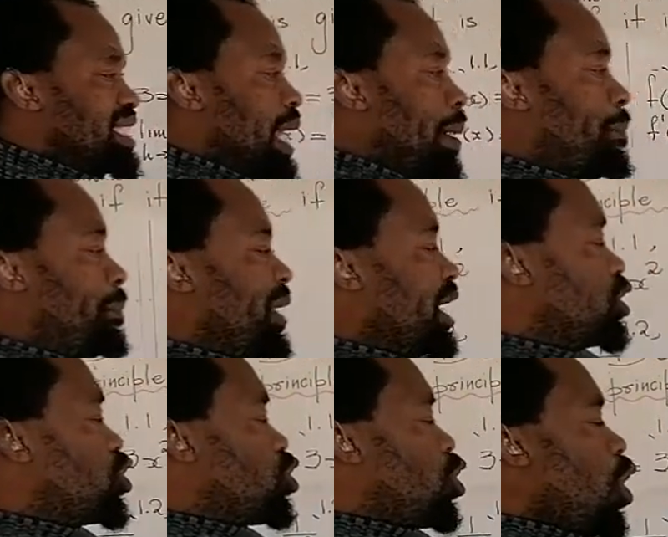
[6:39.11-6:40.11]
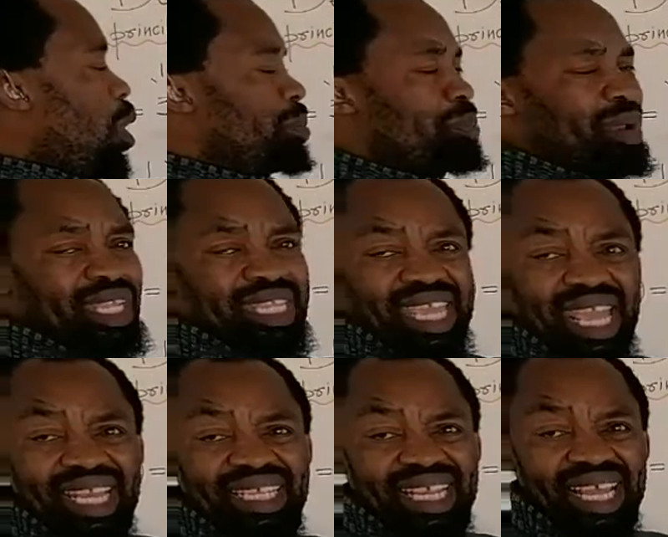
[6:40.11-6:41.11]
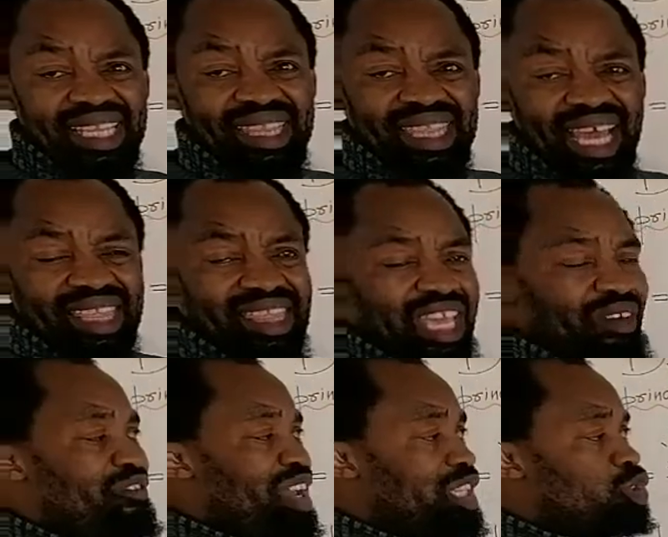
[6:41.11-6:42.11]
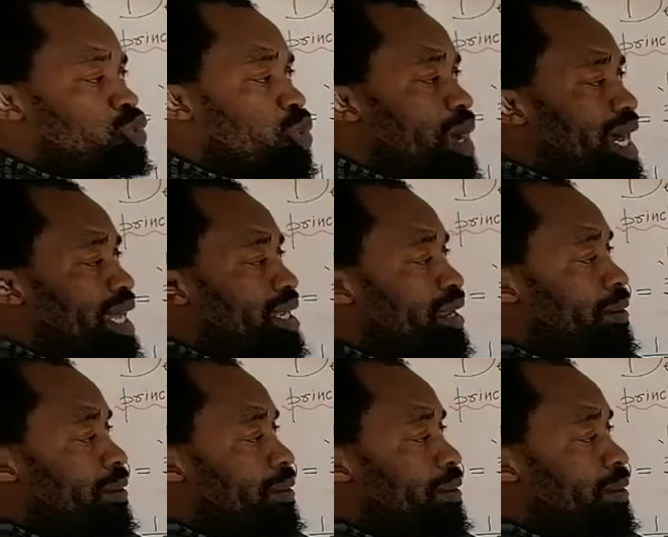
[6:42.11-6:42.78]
is a bit complicated than the first one.